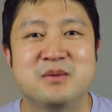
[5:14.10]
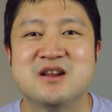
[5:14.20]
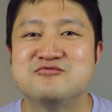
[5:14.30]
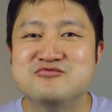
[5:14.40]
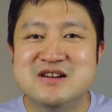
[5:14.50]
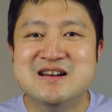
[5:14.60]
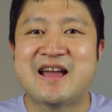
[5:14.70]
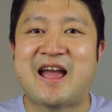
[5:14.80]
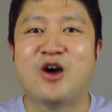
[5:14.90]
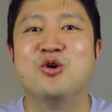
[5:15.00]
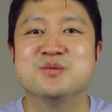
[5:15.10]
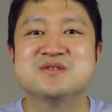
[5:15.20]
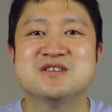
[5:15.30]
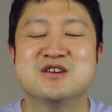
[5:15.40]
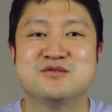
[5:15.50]
but it really
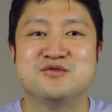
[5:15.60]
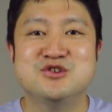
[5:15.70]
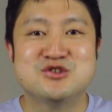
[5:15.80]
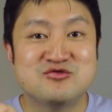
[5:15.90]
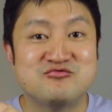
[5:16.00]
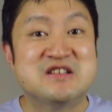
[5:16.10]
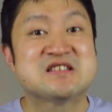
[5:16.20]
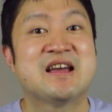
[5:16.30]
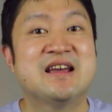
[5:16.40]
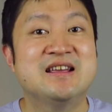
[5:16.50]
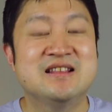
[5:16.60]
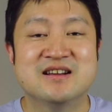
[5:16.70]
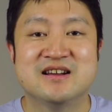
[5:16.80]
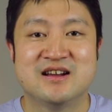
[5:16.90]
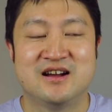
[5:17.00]
helps for you to
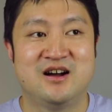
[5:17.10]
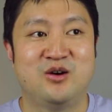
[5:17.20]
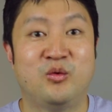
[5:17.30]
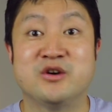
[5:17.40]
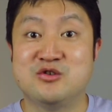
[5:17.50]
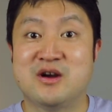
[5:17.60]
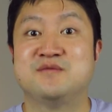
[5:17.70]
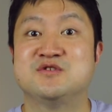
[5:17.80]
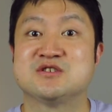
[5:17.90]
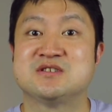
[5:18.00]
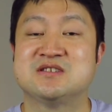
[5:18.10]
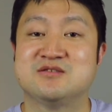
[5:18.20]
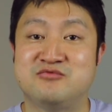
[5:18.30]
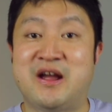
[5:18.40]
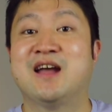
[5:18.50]
retain what you have just
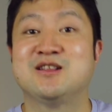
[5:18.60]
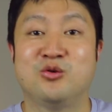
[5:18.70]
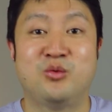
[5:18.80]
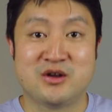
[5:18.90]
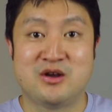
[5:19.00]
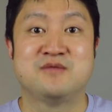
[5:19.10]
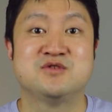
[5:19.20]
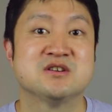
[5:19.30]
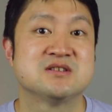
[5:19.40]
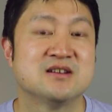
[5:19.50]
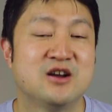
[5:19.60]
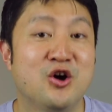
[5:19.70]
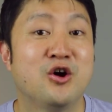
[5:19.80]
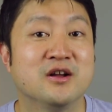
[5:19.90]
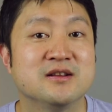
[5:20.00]
read or what you have just
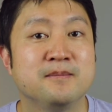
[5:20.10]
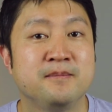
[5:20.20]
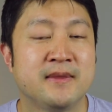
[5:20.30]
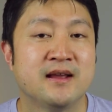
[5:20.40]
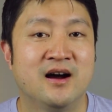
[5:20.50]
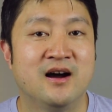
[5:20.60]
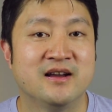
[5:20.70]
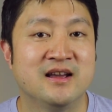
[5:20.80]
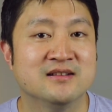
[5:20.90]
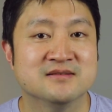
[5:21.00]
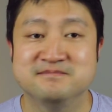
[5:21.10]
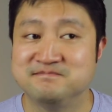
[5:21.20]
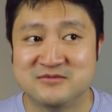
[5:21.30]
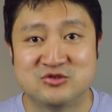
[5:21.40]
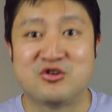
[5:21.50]
heard
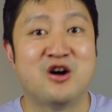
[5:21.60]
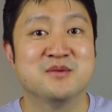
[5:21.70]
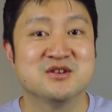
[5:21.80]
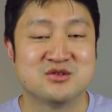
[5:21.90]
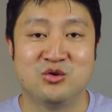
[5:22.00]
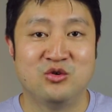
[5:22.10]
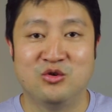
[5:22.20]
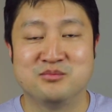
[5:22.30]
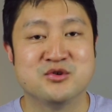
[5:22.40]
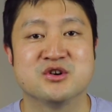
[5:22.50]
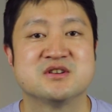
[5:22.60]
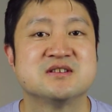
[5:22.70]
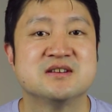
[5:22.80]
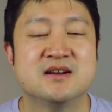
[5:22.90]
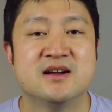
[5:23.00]
in dramas or
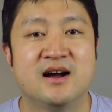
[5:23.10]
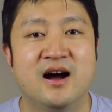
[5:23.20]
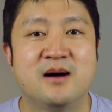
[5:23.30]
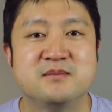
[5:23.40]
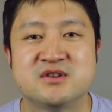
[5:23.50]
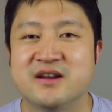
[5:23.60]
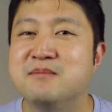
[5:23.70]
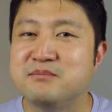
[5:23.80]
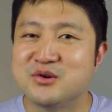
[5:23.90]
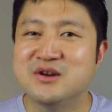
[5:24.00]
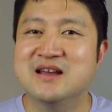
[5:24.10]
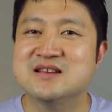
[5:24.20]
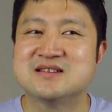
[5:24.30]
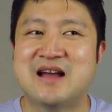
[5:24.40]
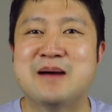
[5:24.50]
books. So input
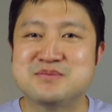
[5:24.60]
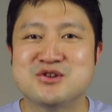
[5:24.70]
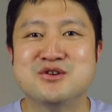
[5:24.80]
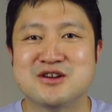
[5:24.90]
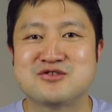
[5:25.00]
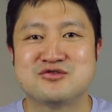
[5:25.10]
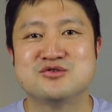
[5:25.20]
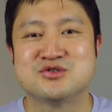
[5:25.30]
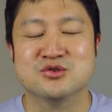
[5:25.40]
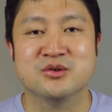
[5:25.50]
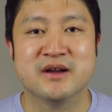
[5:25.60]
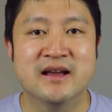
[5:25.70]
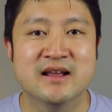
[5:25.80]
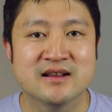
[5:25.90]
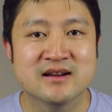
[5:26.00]
is absolutely crucial
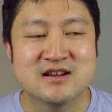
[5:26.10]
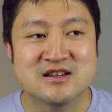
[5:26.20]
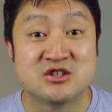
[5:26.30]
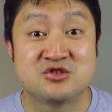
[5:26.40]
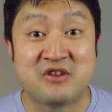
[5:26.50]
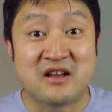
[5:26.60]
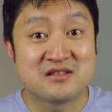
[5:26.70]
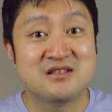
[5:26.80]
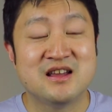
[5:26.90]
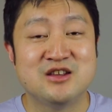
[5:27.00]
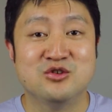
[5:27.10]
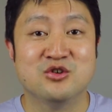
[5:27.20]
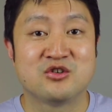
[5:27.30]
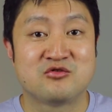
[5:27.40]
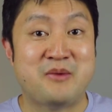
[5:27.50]
in strengthening
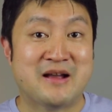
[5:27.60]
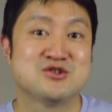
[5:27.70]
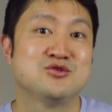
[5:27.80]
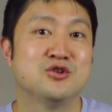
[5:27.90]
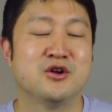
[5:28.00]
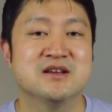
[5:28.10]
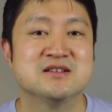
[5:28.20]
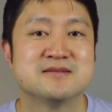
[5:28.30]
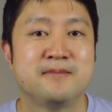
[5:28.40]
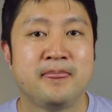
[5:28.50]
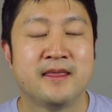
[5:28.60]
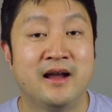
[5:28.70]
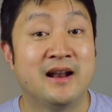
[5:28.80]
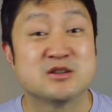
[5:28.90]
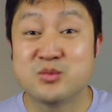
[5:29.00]
your grammatical knowledge.
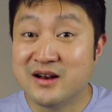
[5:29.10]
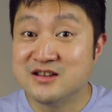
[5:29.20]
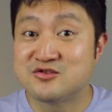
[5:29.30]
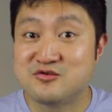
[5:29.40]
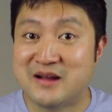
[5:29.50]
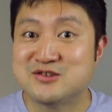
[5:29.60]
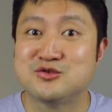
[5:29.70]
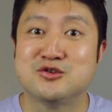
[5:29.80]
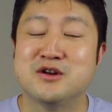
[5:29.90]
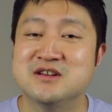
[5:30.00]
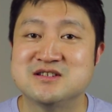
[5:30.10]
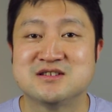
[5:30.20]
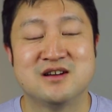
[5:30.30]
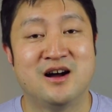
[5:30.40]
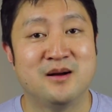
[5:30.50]
And as well as grammatical
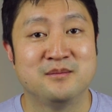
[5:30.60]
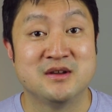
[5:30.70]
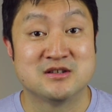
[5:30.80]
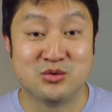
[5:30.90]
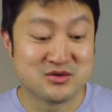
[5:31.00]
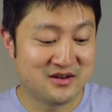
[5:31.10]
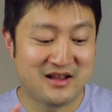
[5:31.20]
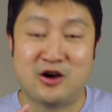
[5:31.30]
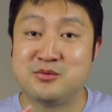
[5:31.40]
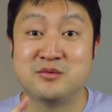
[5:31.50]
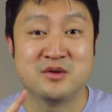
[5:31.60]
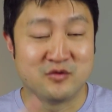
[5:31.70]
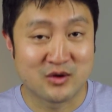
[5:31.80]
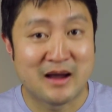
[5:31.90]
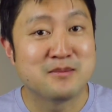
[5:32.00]
knowledge, it's also going to help you with
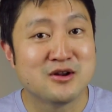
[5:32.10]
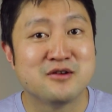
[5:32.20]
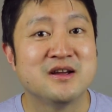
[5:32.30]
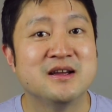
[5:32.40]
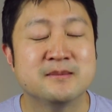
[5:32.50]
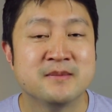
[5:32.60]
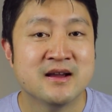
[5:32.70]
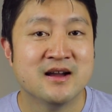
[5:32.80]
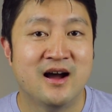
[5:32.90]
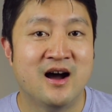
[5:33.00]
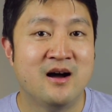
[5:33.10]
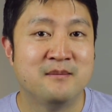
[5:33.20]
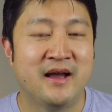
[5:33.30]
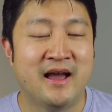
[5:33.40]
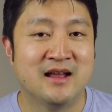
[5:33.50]
vocabulary,
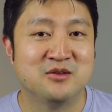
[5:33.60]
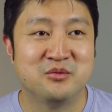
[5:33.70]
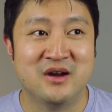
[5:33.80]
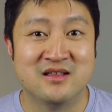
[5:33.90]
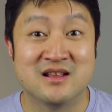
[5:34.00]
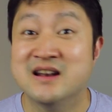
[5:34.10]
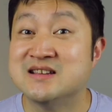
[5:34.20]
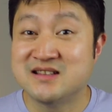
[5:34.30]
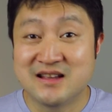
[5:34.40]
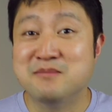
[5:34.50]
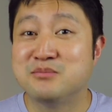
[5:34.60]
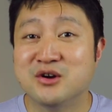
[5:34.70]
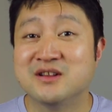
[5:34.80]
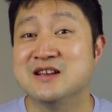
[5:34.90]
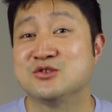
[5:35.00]
and with listening
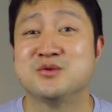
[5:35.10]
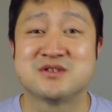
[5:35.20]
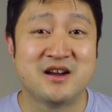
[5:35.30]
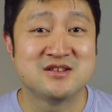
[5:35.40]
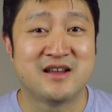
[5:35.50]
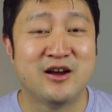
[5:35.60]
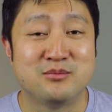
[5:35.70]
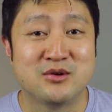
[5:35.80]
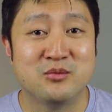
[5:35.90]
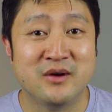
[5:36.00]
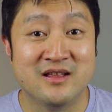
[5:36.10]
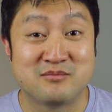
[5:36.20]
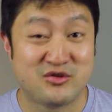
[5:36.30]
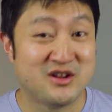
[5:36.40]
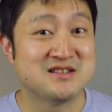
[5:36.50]
input, it's also going to help you
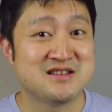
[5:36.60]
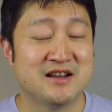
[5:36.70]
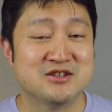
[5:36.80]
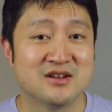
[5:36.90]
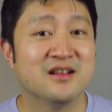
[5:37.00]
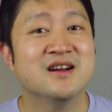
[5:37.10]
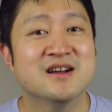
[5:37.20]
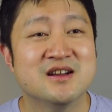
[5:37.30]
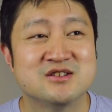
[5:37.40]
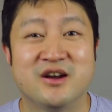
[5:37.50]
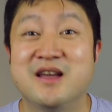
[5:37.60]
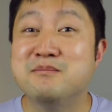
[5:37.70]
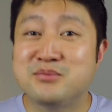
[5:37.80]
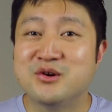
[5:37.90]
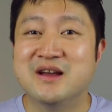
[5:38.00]
with pronunciation. So
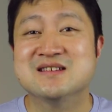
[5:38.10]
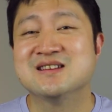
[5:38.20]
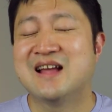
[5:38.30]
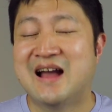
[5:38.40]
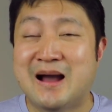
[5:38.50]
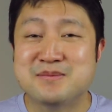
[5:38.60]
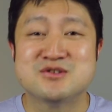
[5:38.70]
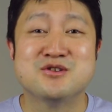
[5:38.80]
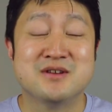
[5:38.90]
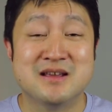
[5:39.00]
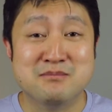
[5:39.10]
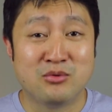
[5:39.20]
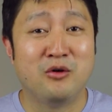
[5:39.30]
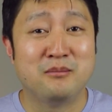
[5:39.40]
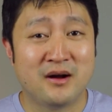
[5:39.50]
input is an absolutely
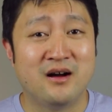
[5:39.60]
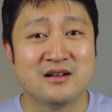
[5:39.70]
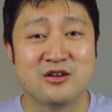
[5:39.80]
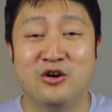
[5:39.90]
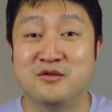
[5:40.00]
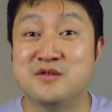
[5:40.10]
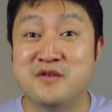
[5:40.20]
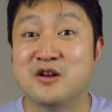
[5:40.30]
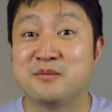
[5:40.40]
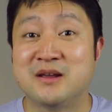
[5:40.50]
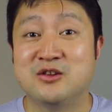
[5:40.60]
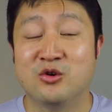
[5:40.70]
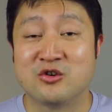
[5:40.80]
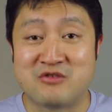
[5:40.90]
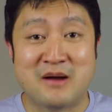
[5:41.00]
important part of developing
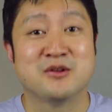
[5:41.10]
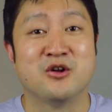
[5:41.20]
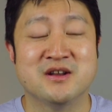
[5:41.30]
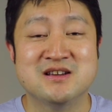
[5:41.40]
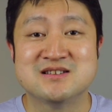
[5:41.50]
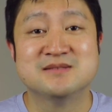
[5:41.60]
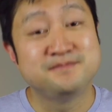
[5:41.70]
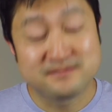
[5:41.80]
your grammar knowledge,